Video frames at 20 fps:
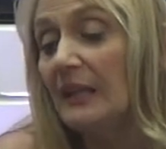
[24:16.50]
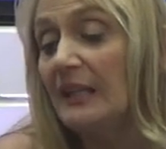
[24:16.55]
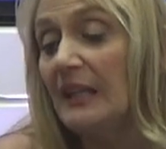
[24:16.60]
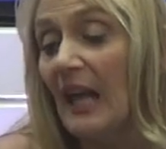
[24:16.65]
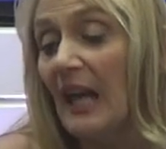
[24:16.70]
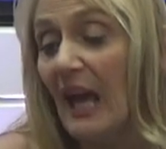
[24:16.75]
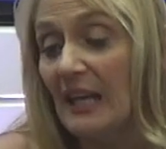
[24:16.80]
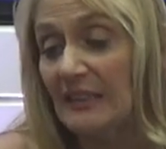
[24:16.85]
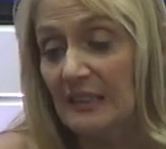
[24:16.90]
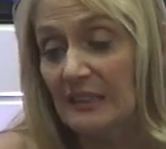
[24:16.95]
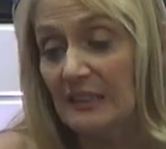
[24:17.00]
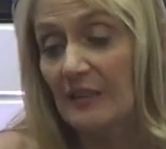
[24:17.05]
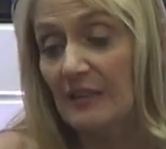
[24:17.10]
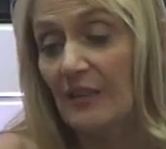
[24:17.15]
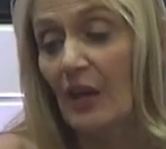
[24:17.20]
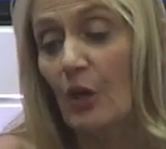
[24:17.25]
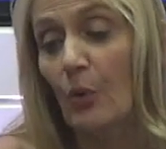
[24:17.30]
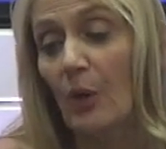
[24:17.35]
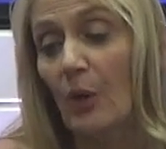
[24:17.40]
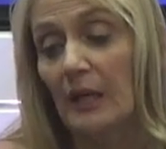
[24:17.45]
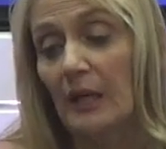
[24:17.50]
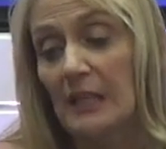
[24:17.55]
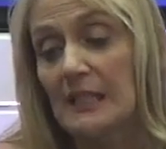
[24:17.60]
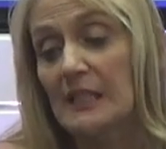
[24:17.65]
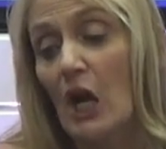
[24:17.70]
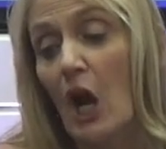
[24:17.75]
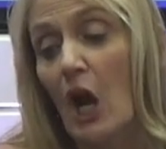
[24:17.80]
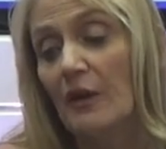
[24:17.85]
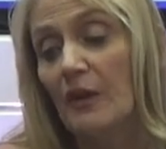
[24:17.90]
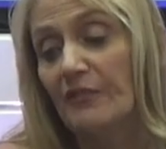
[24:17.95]
Yes, Aquarians
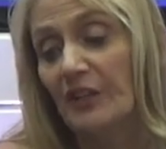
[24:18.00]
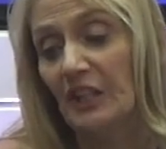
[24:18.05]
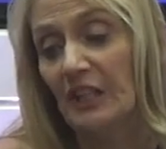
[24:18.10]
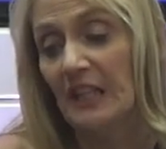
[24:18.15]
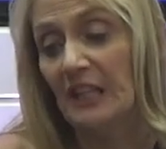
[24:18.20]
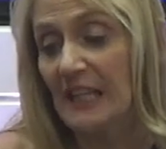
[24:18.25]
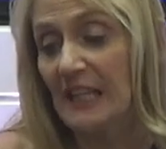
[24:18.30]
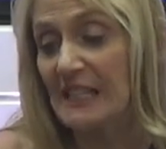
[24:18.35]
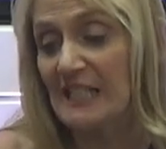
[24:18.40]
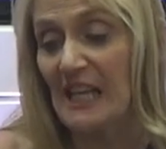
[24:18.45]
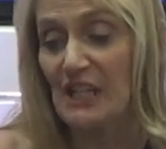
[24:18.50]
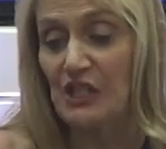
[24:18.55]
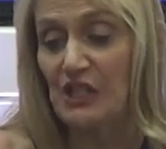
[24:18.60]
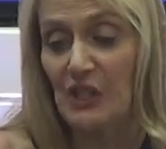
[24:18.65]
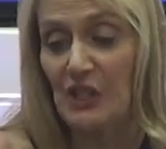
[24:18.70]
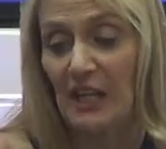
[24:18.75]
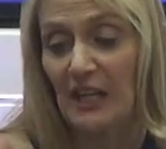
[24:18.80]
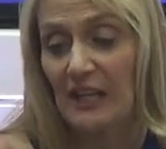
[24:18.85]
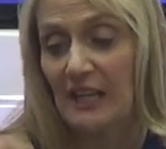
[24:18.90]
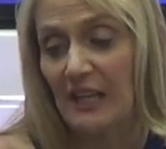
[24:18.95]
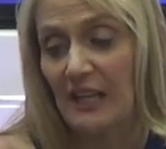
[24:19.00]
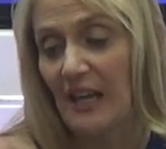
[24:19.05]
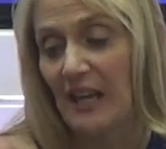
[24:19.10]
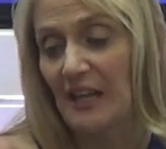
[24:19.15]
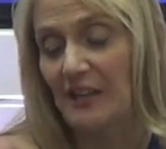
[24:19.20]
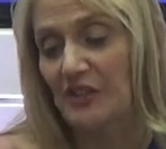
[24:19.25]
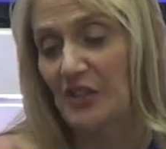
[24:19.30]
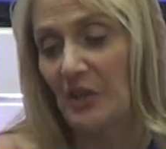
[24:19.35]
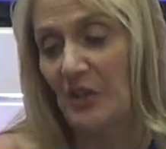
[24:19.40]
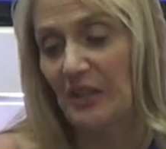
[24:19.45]
are very eccentric,
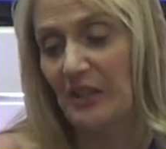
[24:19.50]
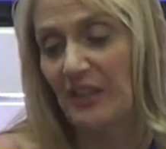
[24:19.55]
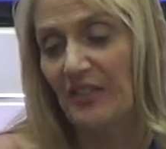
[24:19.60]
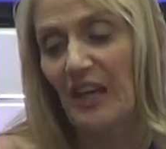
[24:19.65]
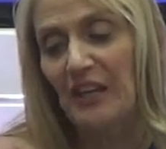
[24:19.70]
uh, Tony.